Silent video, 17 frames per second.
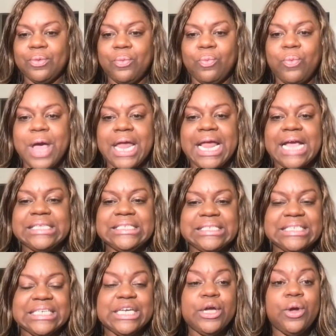While I
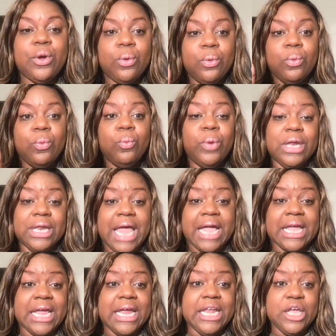still would
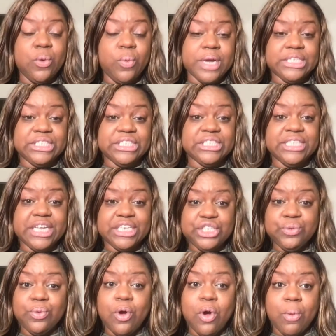like any questions
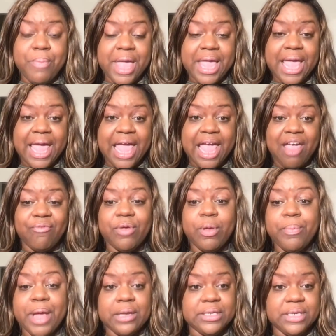that you all may have
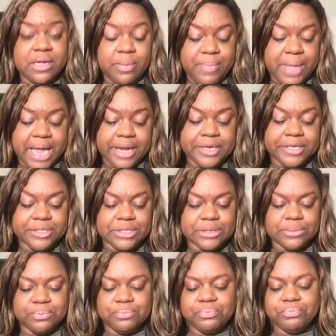about the
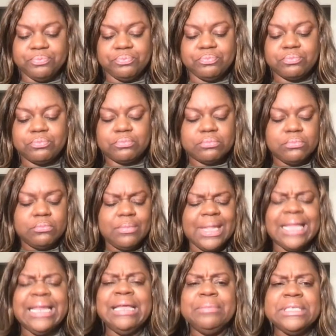Commanders,
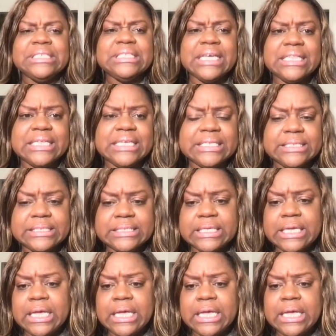let me say this.